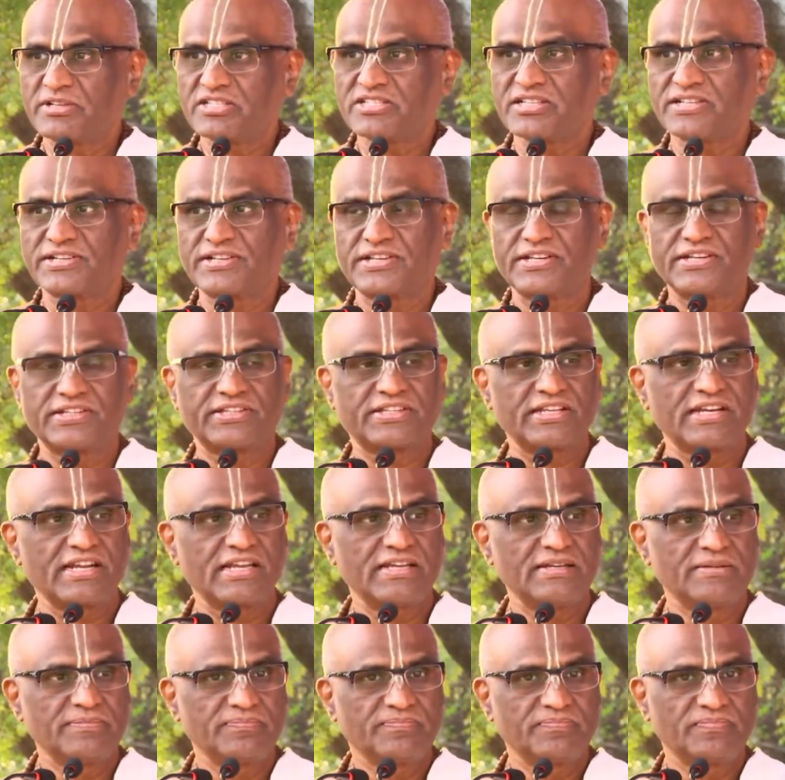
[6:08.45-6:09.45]

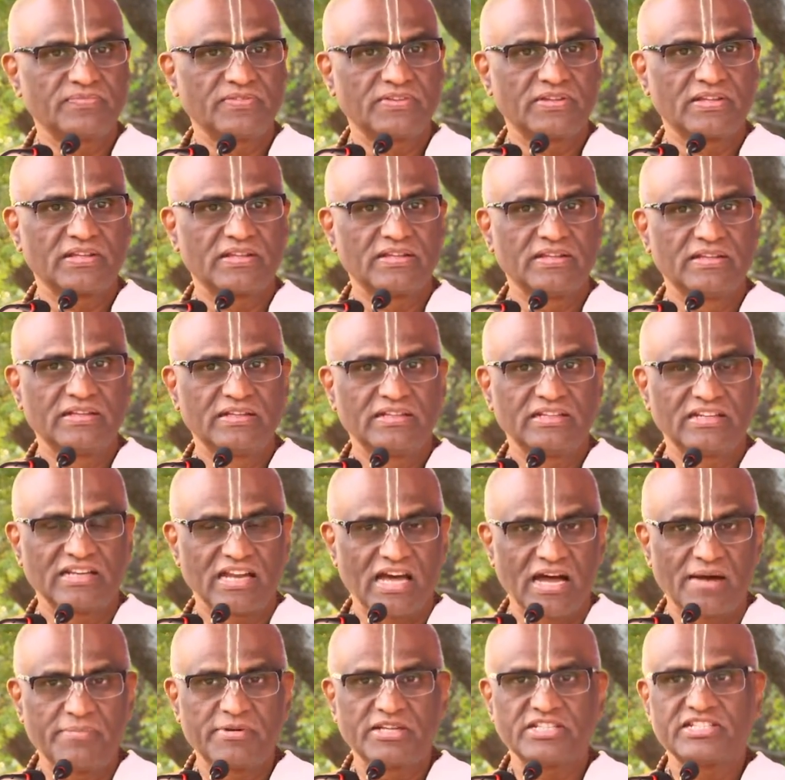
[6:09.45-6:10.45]
Sankirtana,
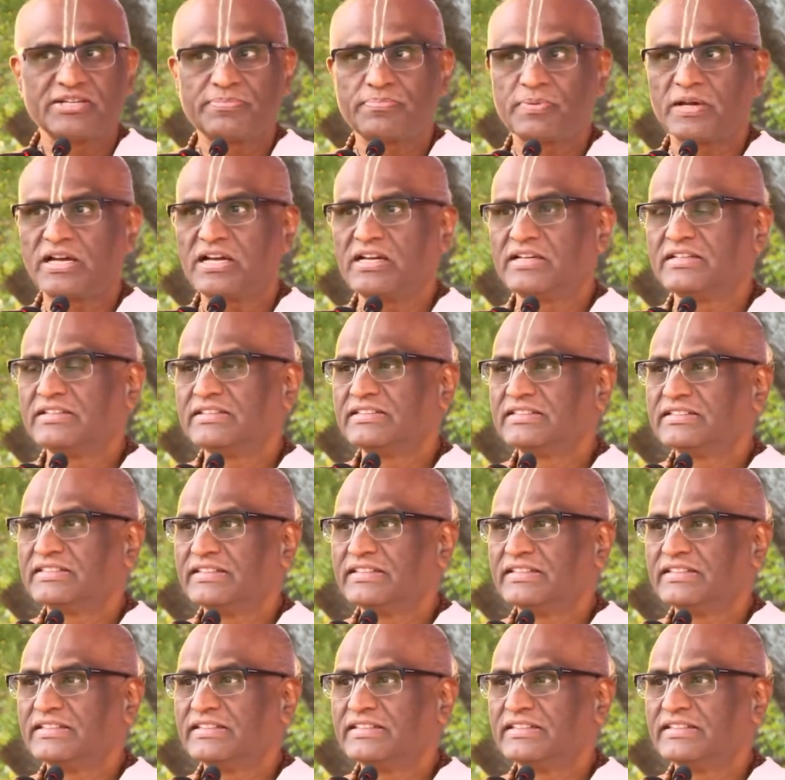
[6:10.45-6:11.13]
Nama Japa,